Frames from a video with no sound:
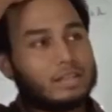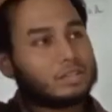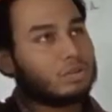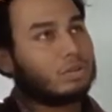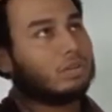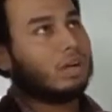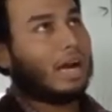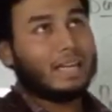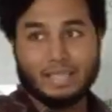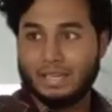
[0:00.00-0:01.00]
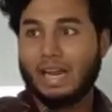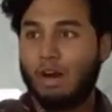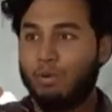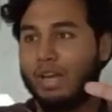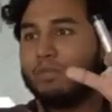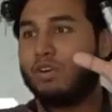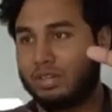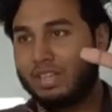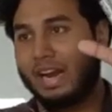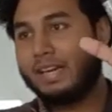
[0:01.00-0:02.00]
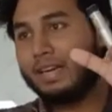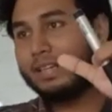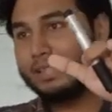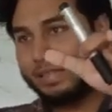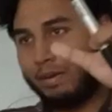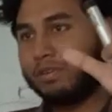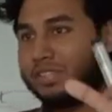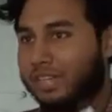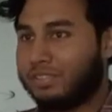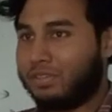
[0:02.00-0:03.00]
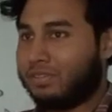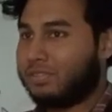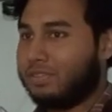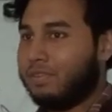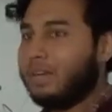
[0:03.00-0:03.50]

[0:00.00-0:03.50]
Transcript: So I think now we have got the ideas about sensors.